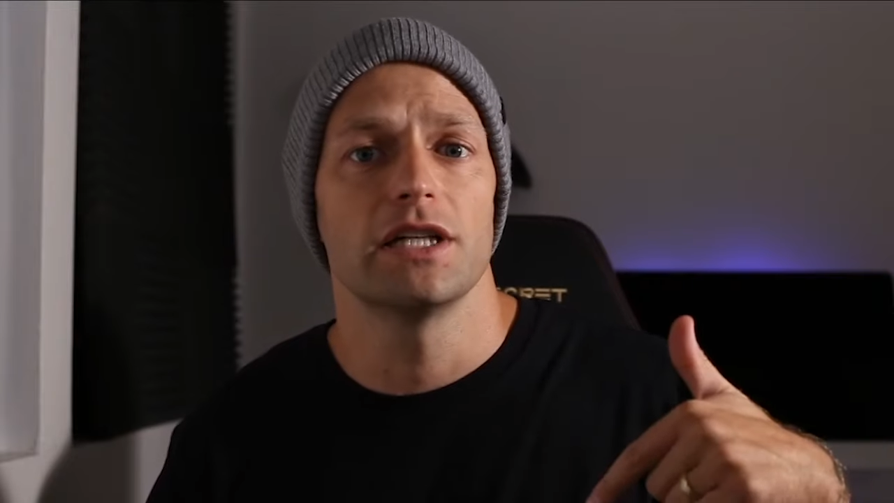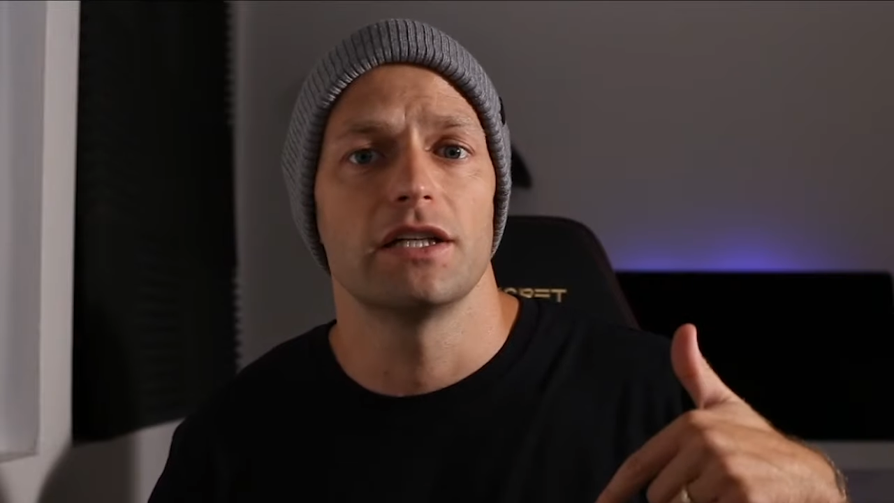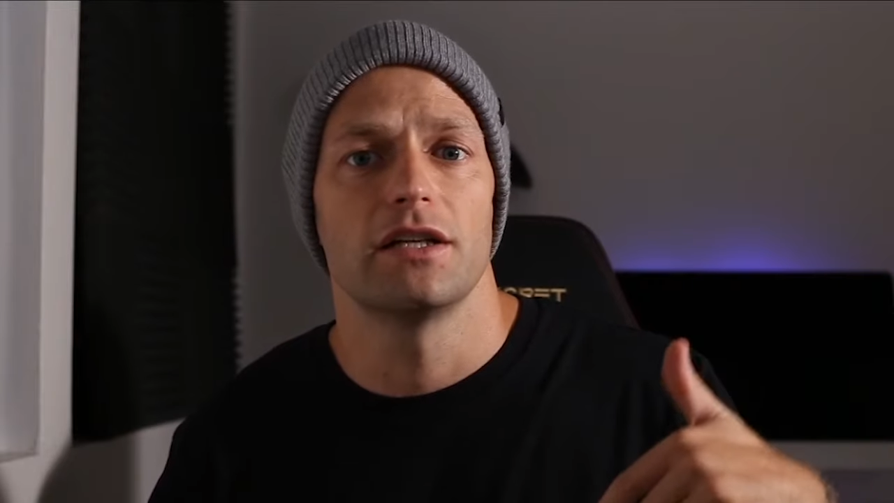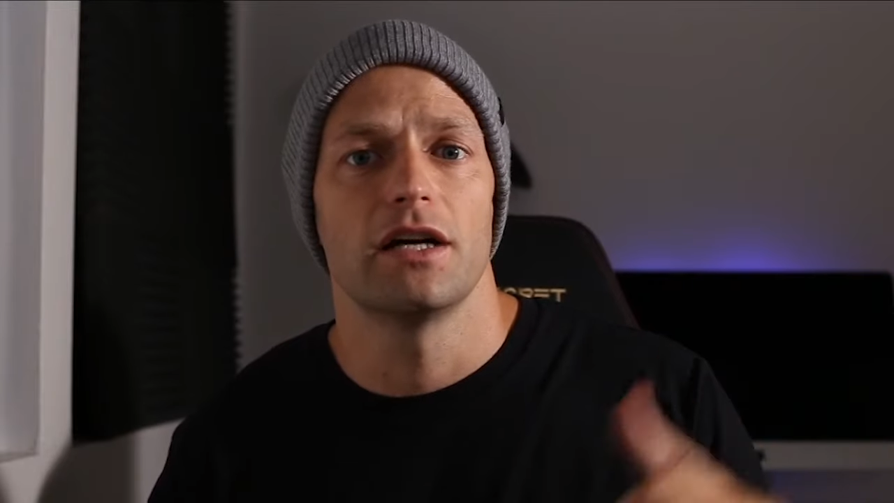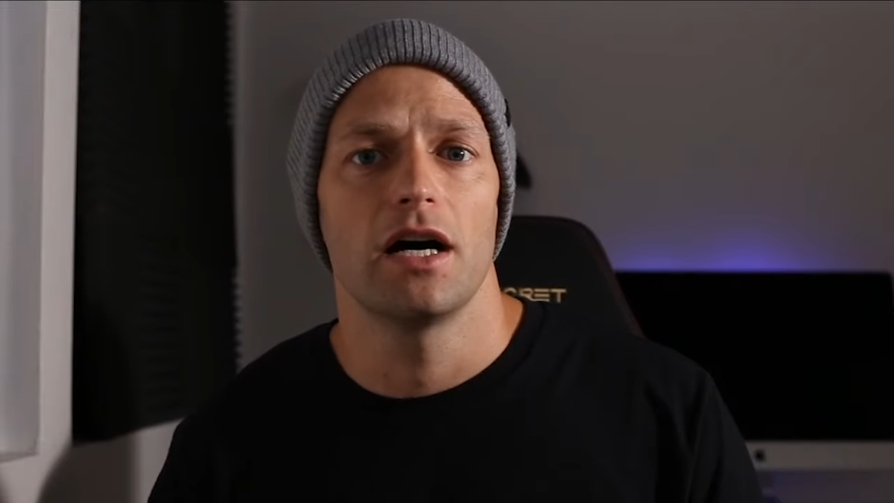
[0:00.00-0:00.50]
it
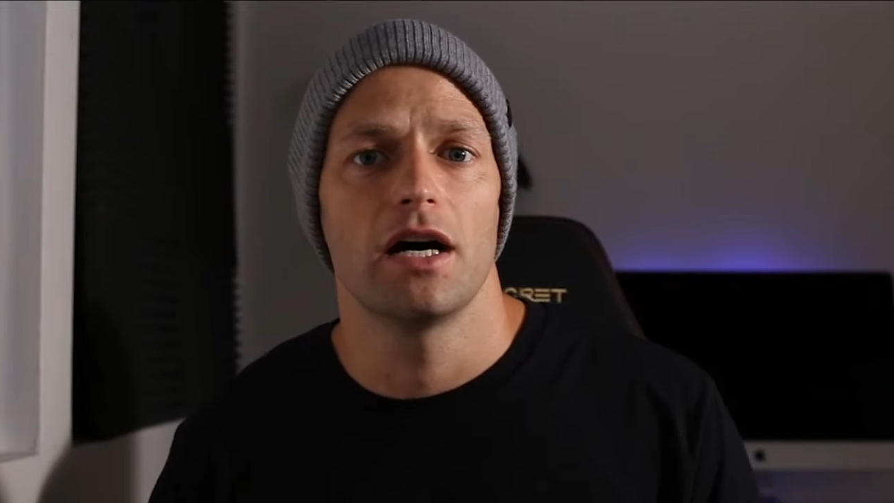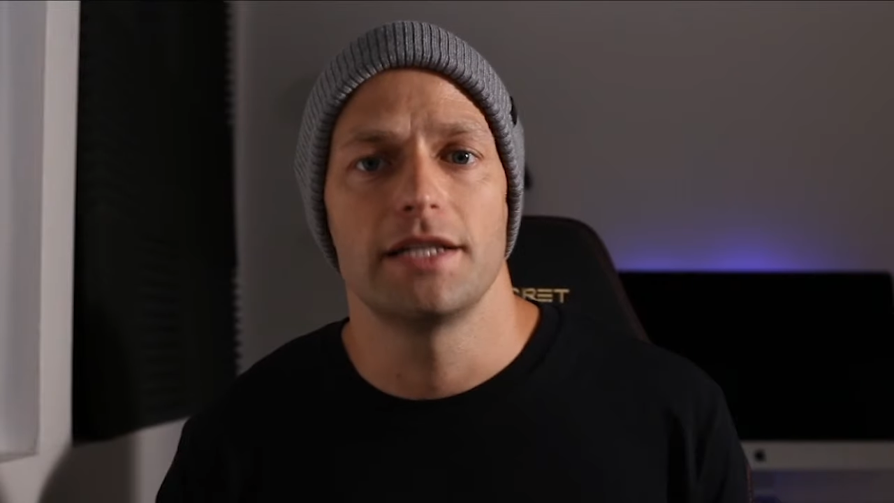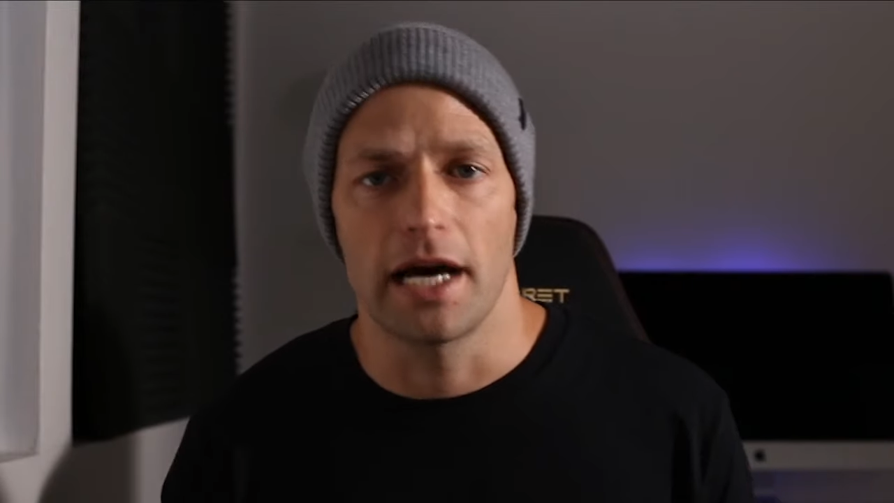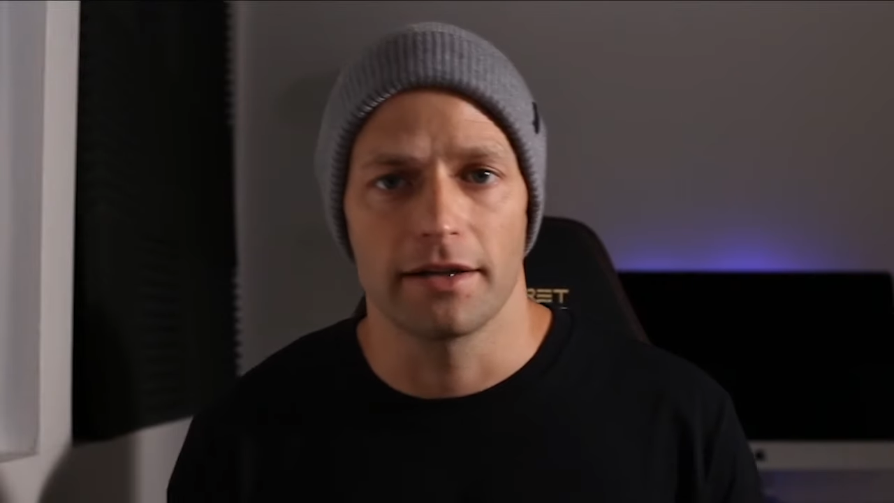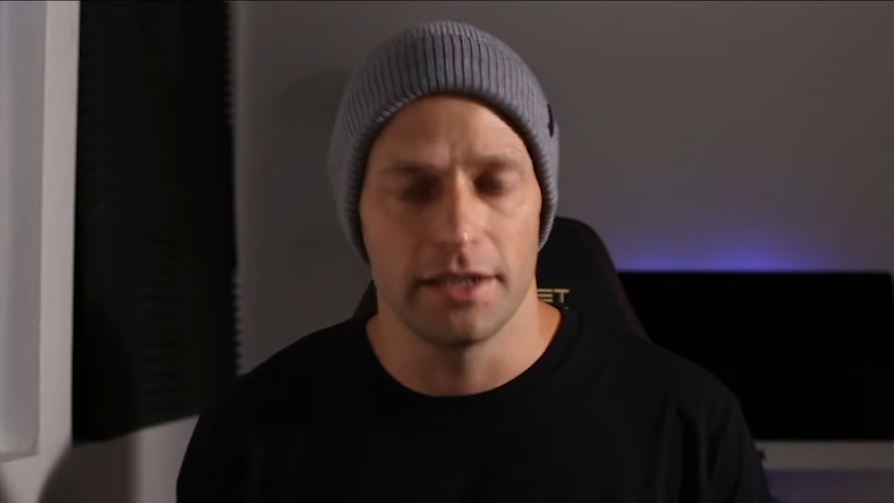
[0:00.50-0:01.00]
uh,
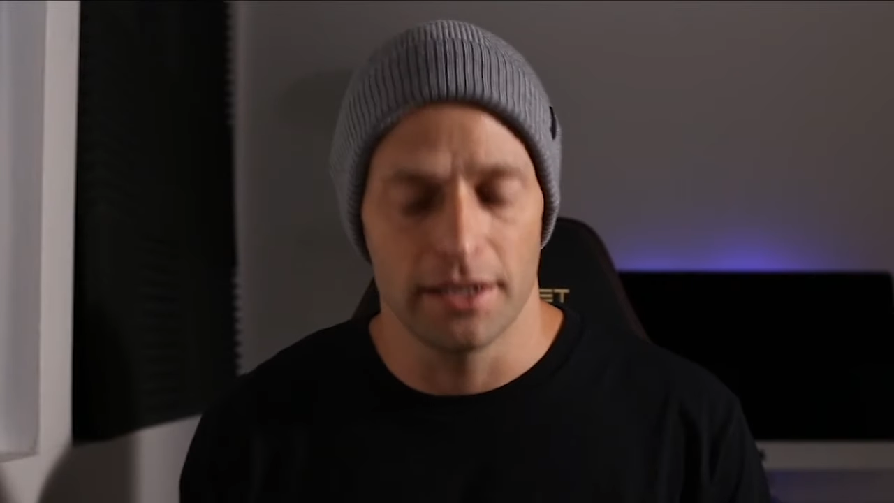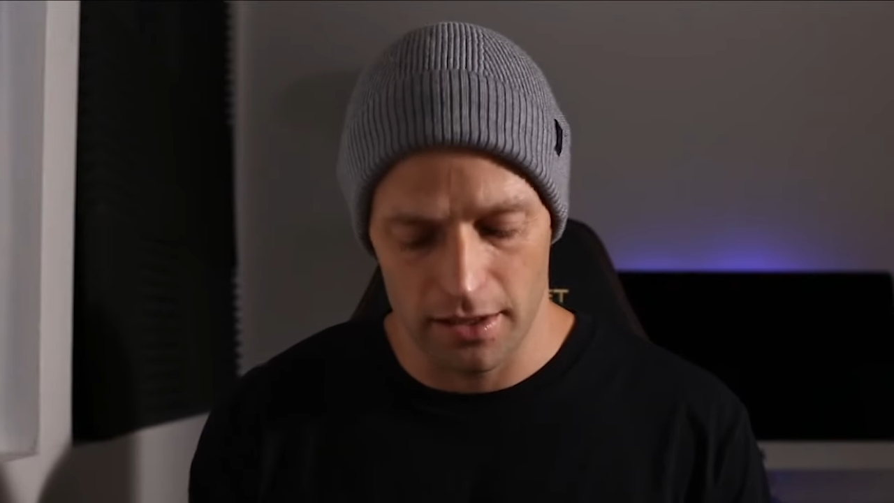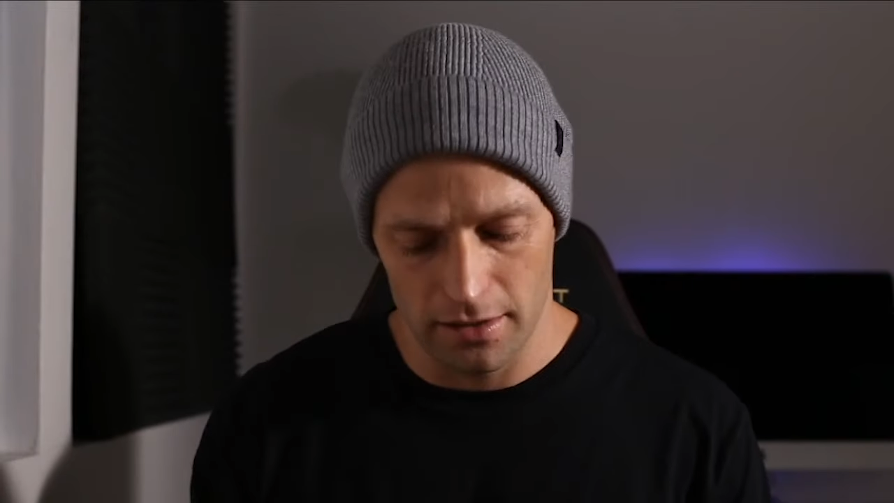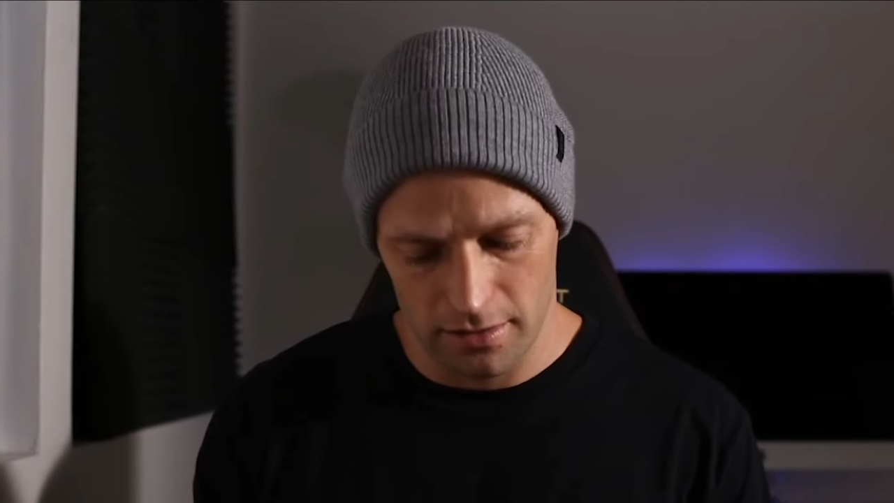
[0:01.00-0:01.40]
down in the